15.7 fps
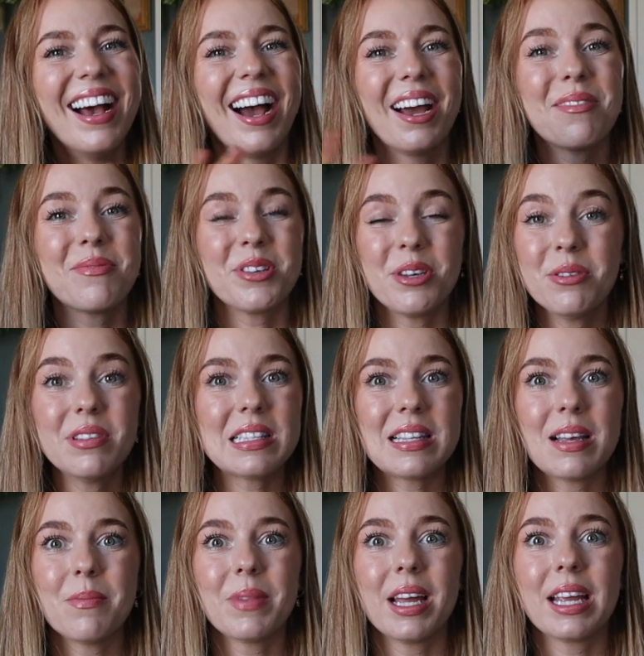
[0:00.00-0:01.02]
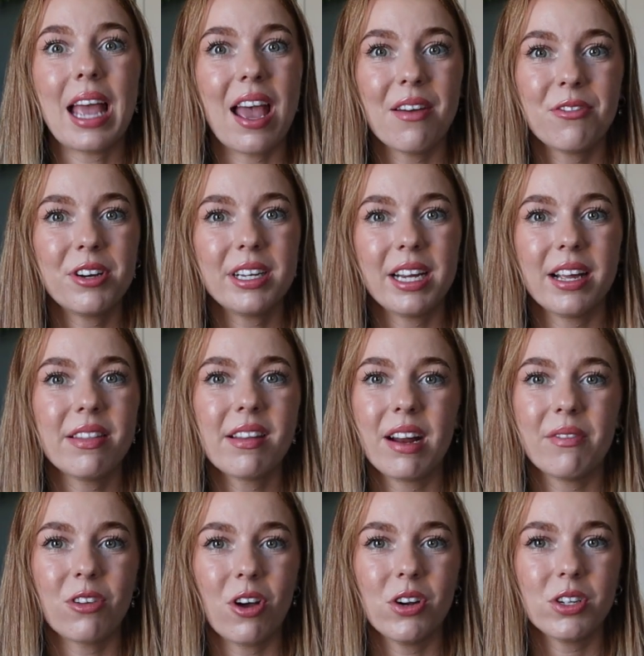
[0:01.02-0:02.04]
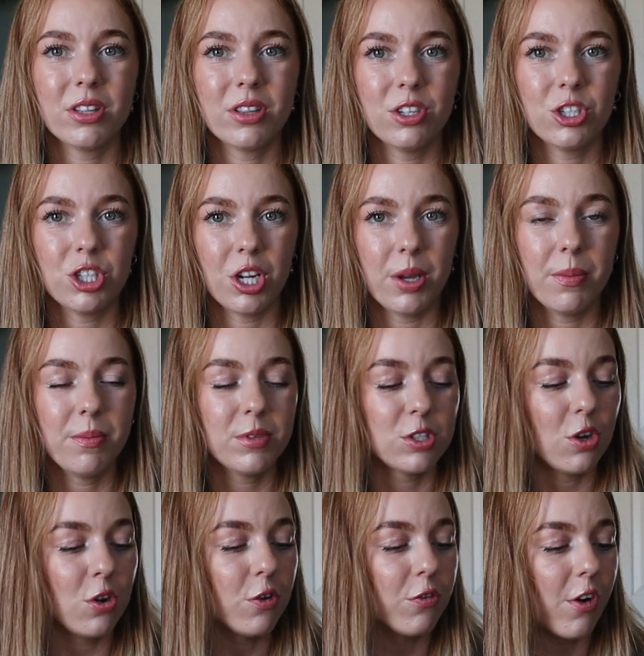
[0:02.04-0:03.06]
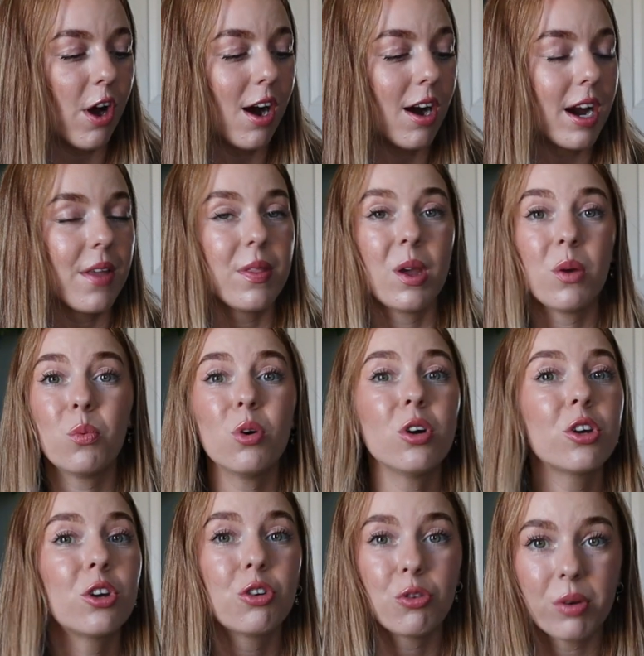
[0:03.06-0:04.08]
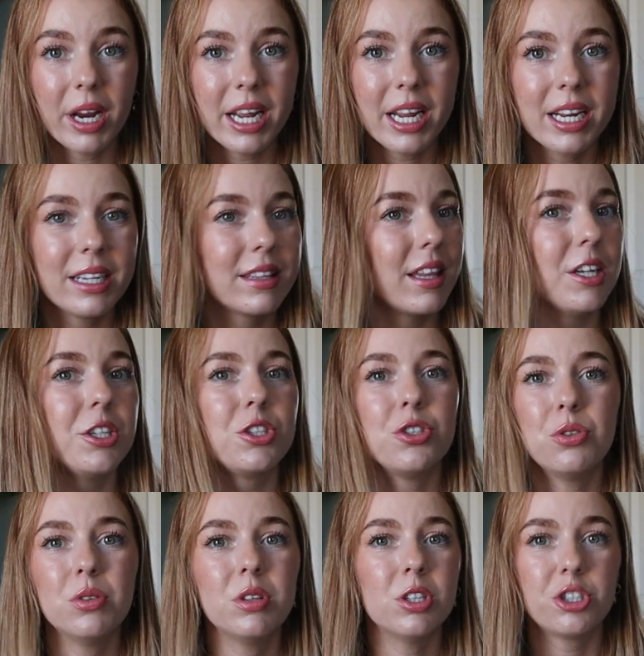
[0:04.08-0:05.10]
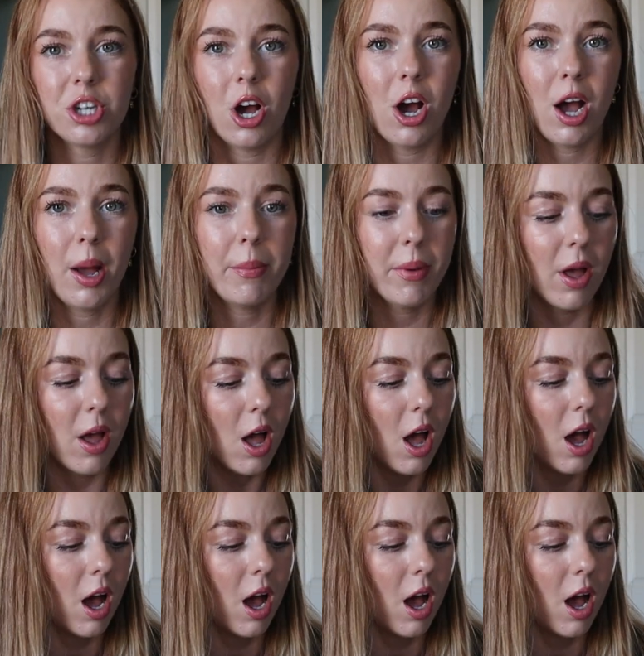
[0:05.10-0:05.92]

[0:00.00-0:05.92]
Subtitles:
I've used them like every day that I've gone to the gym so far, and they work great. They do the job.